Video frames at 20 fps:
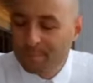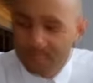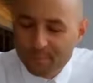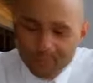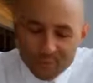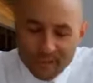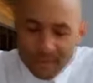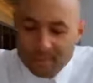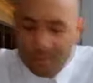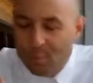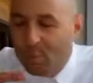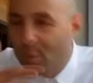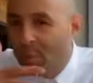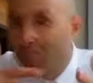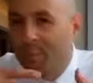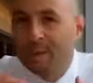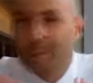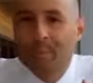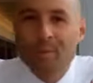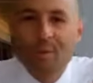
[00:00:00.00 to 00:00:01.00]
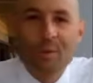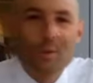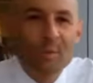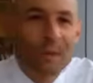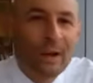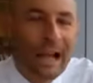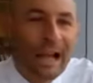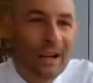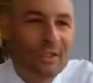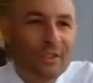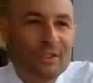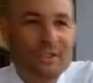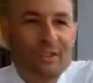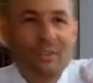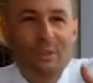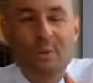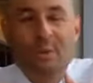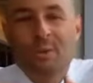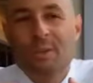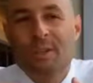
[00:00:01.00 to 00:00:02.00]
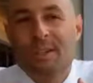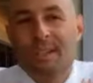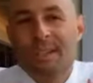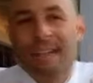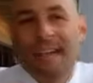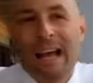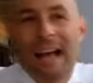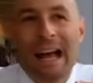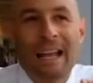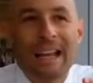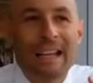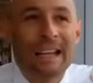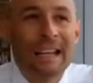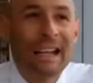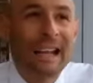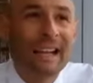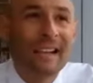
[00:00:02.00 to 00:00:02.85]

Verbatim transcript: bring more people around you who are not